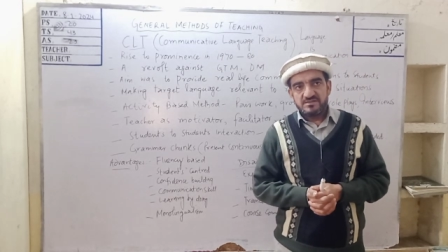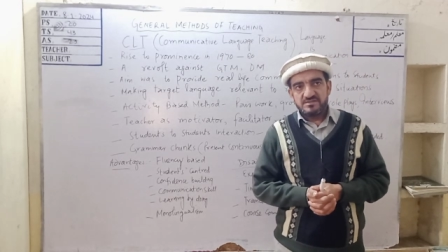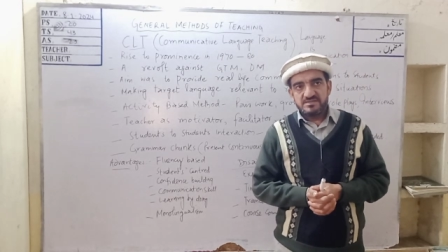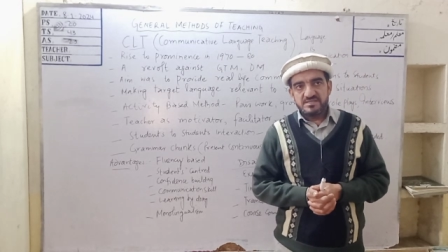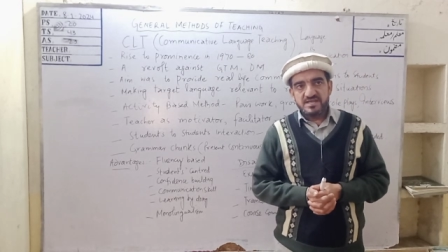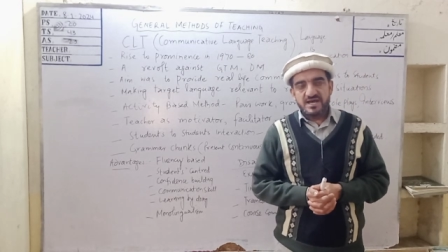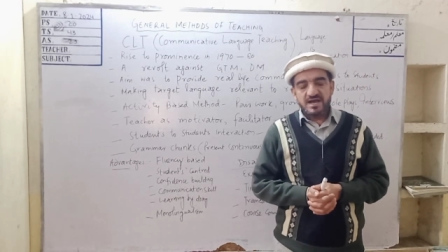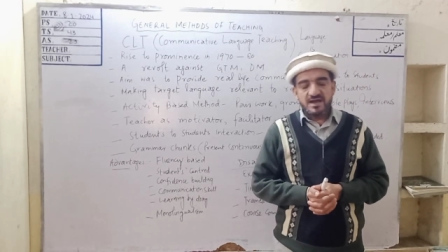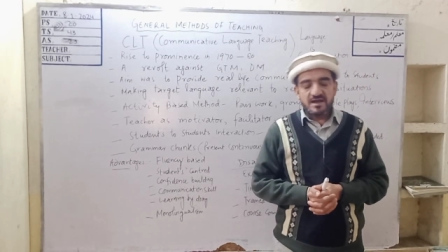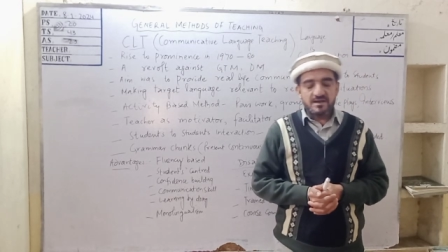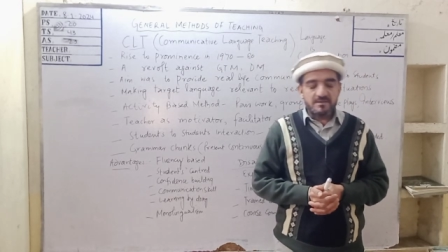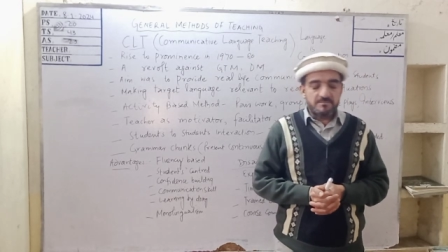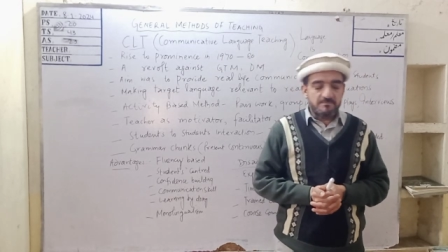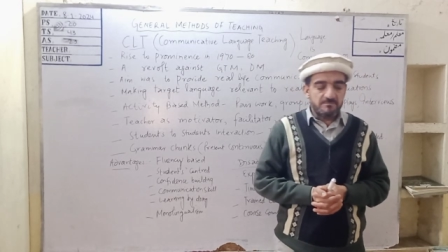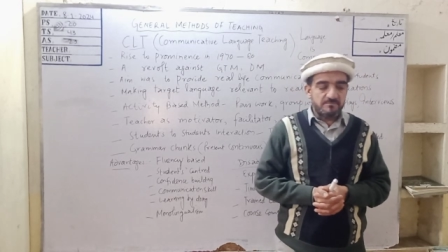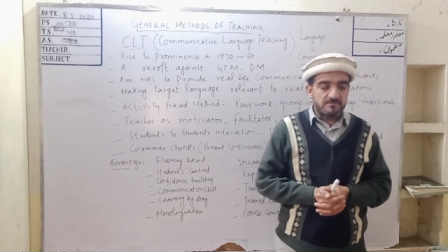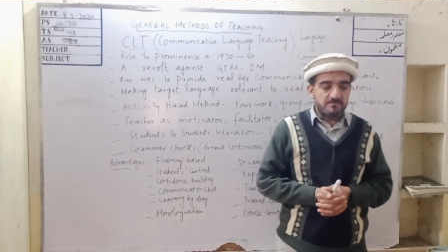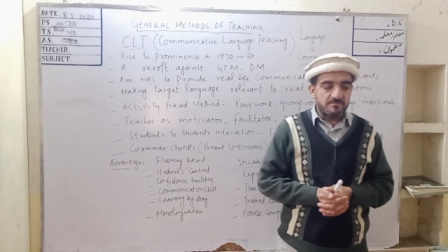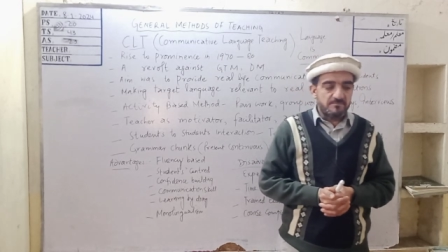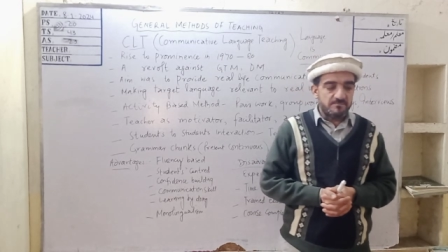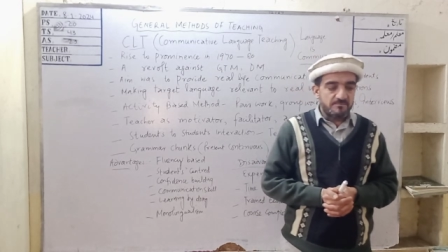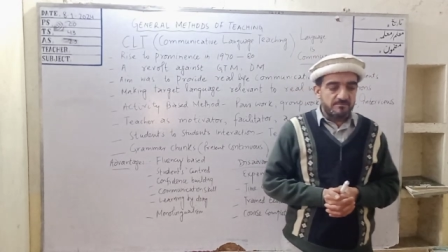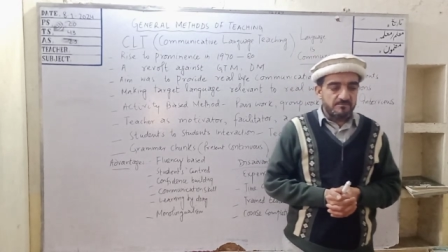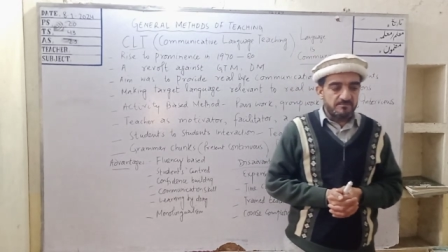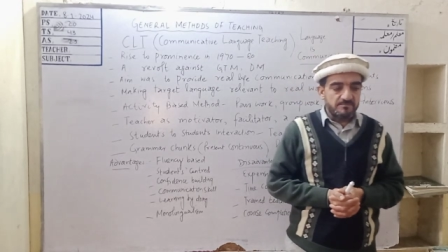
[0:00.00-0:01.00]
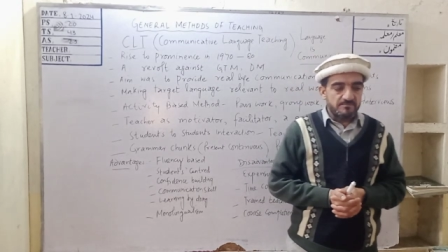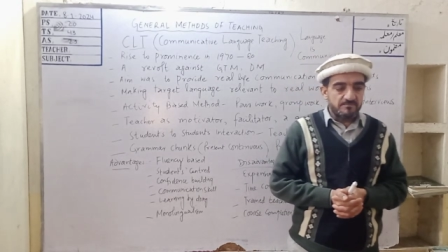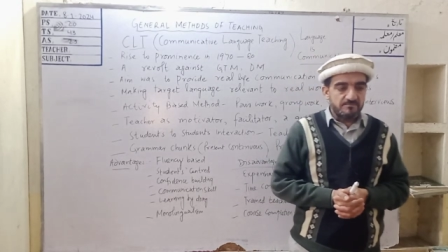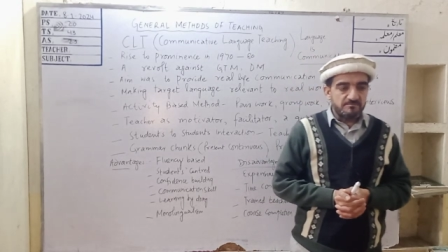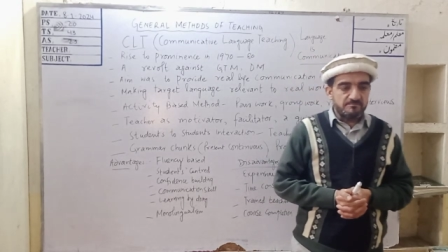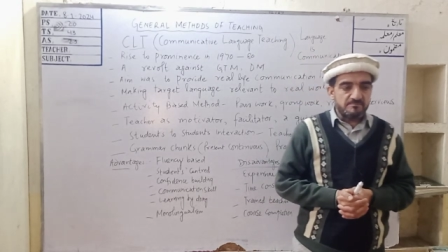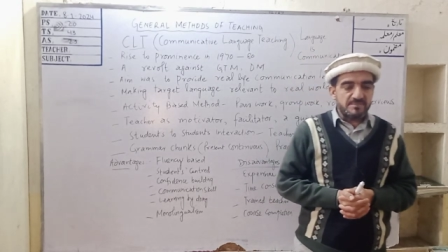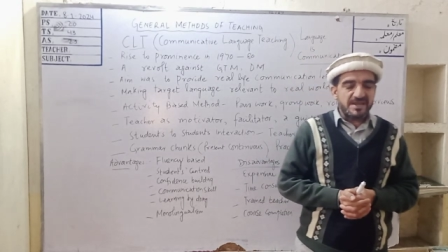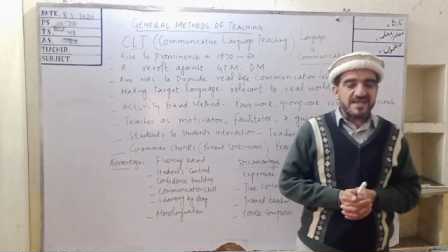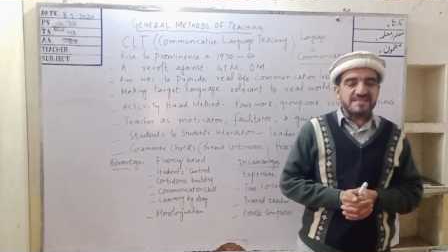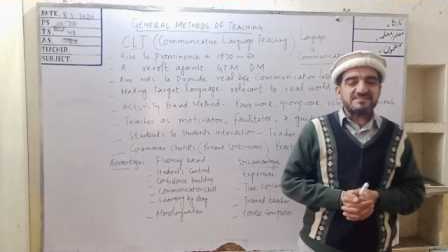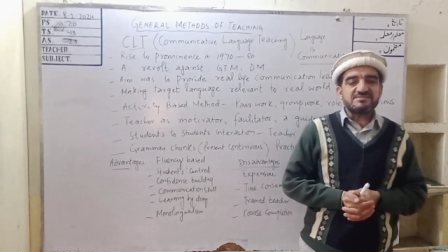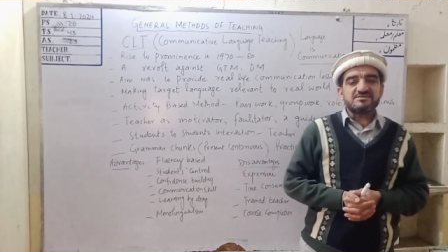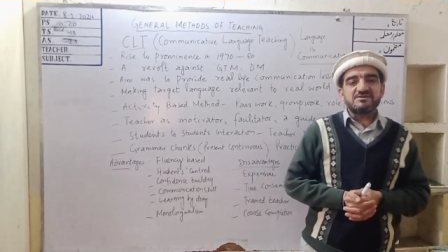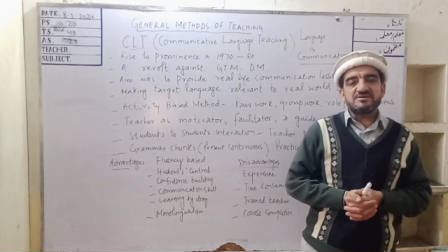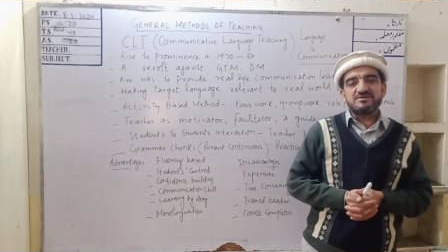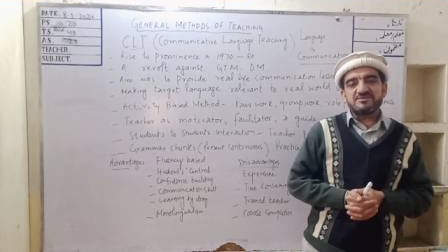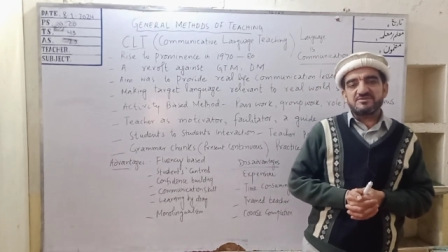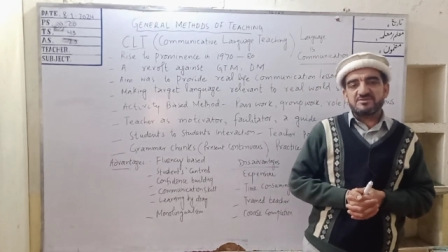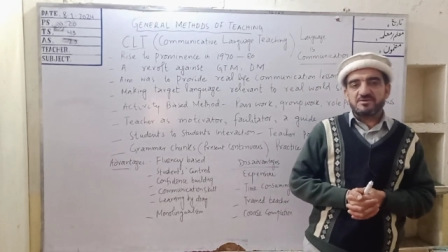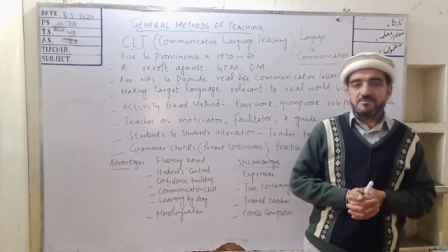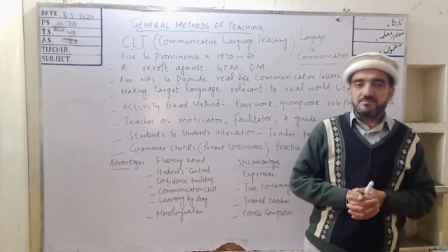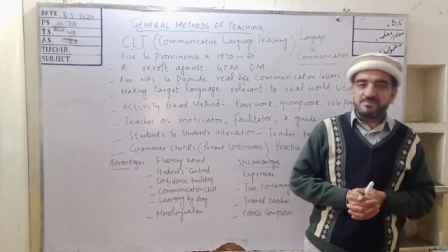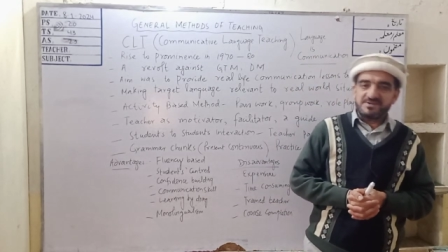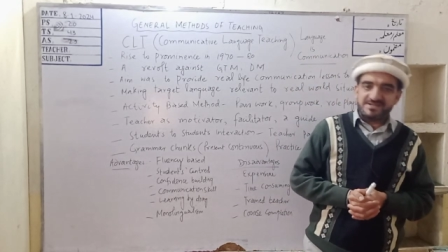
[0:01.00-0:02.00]
the
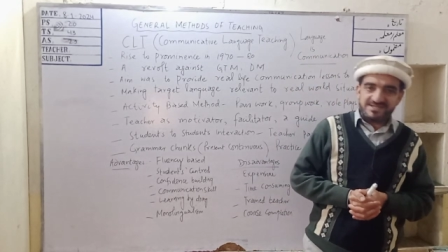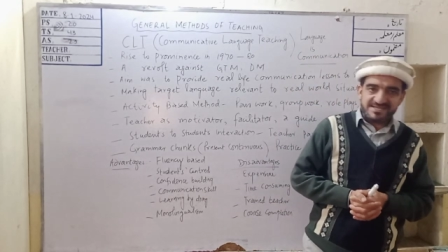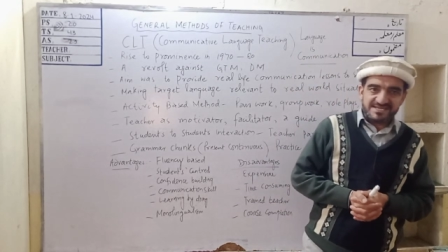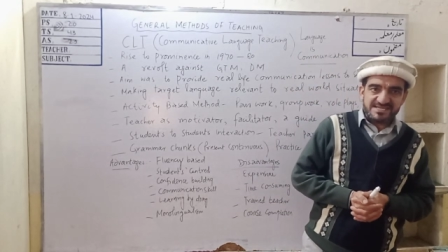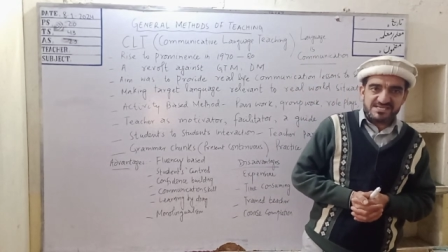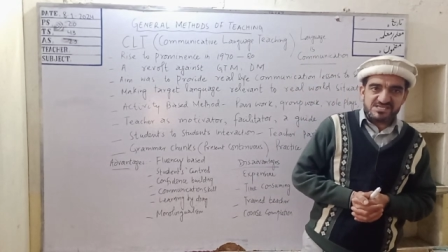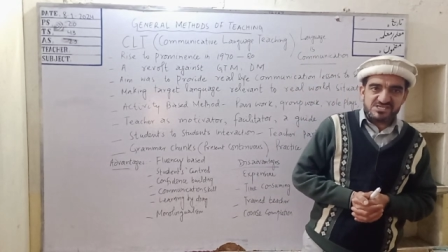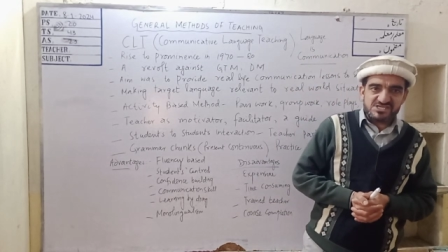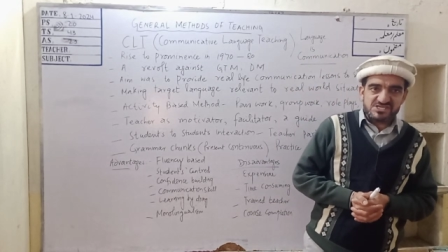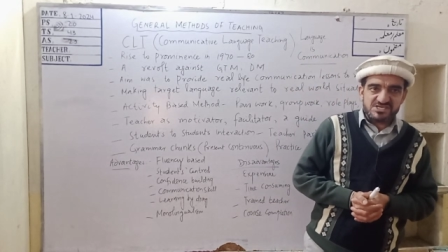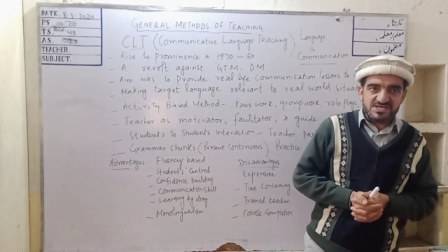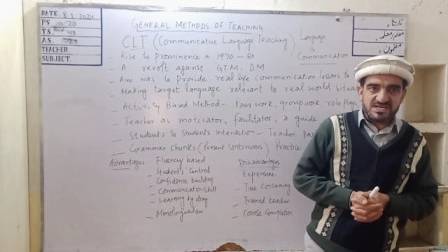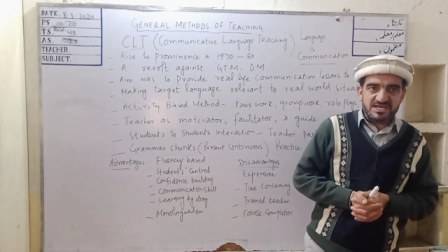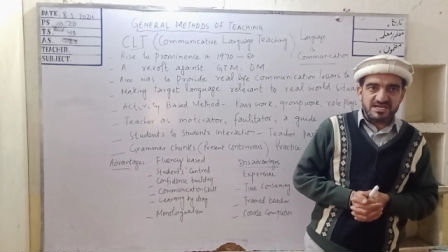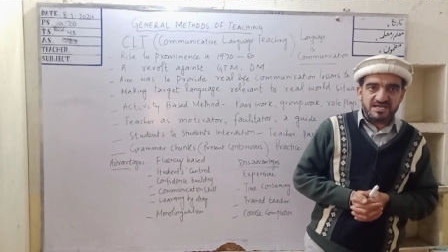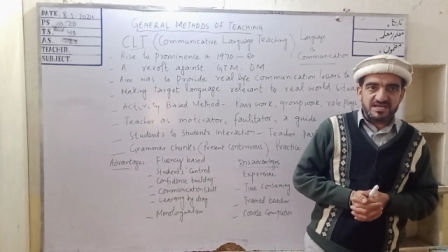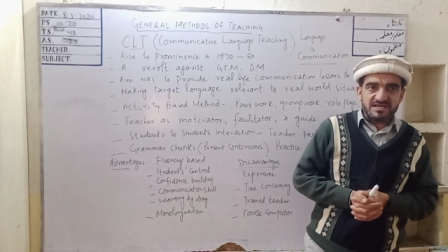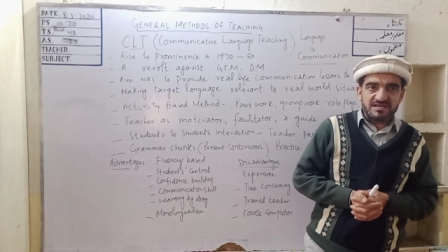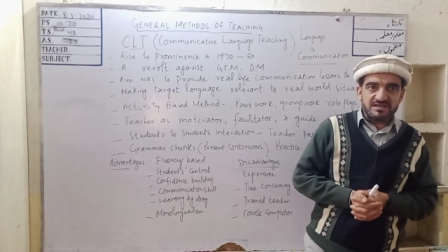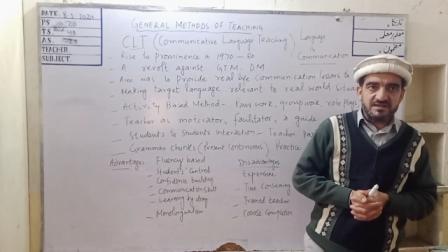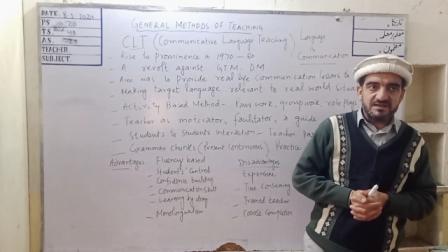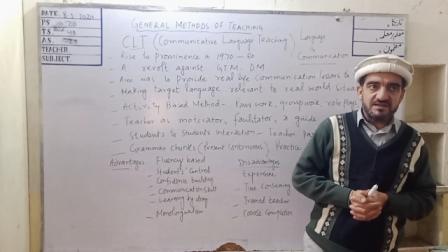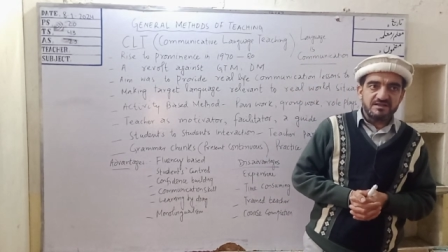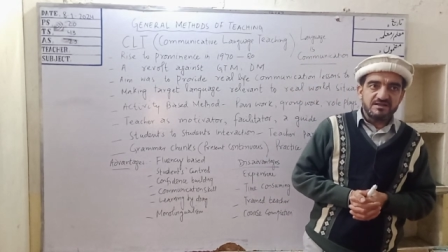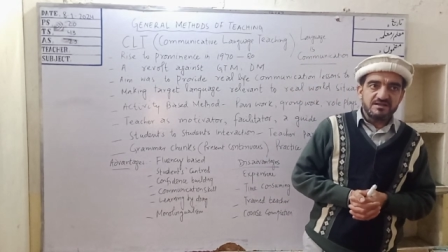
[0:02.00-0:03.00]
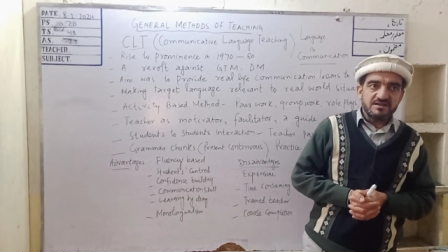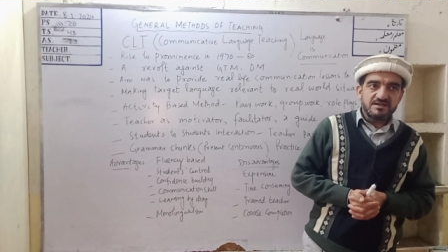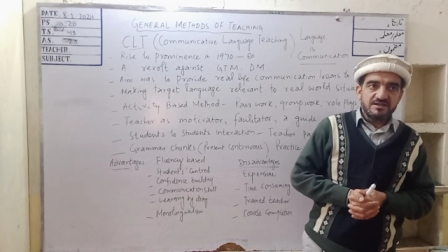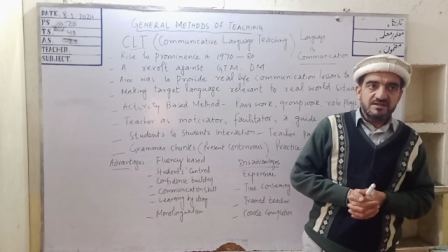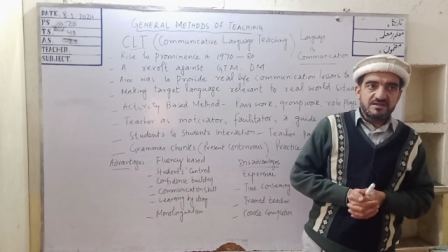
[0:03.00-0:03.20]
methods of teaching,